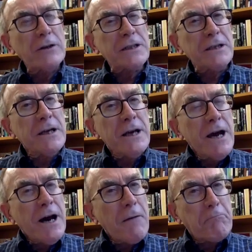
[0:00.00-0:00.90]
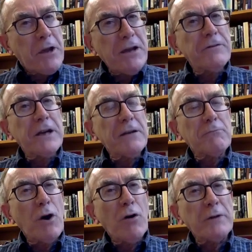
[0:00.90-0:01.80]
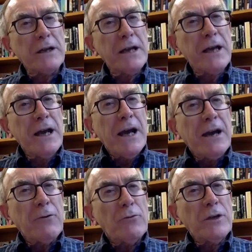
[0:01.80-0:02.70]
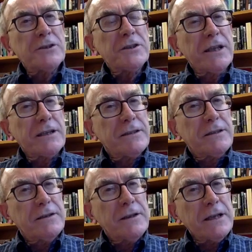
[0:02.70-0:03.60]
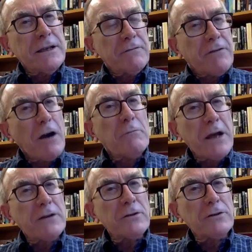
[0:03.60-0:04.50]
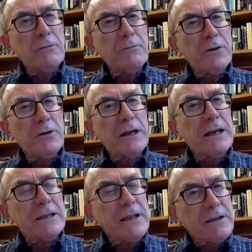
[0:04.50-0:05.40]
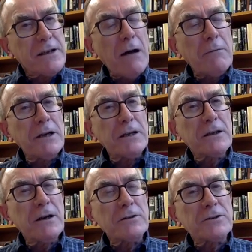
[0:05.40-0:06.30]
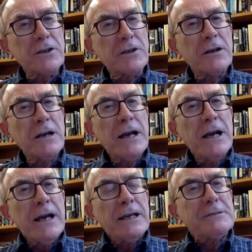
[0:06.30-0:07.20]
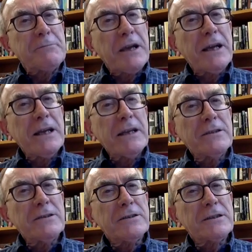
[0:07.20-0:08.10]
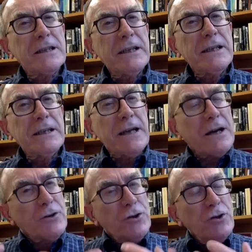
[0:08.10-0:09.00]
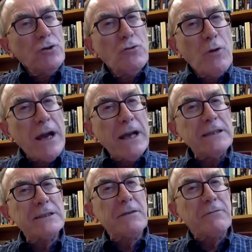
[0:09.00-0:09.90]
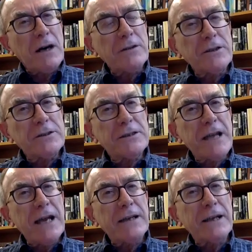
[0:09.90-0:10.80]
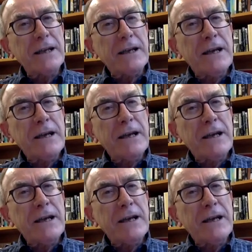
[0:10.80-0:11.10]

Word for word: It's a, a pivoting moment at which the the environmental community and the dominant culture is beginning to see new ways of understanding